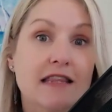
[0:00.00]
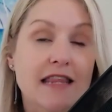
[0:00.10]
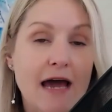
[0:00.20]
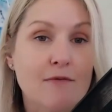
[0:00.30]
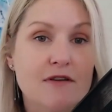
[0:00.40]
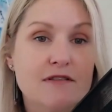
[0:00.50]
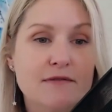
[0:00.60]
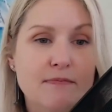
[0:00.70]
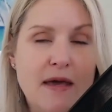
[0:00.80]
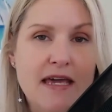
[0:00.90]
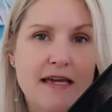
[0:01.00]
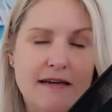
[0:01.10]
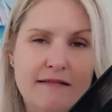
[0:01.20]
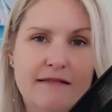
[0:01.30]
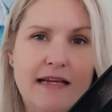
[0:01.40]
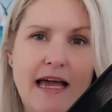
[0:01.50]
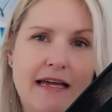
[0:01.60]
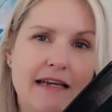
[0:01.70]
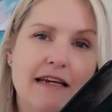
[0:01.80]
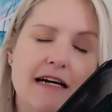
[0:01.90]
That was me
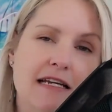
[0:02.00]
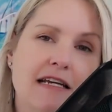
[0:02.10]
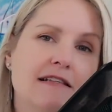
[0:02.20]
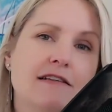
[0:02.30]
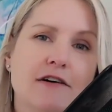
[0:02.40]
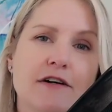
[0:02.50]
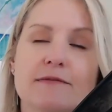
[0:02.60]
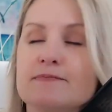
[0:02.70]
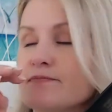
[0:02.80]
eight nine years ago.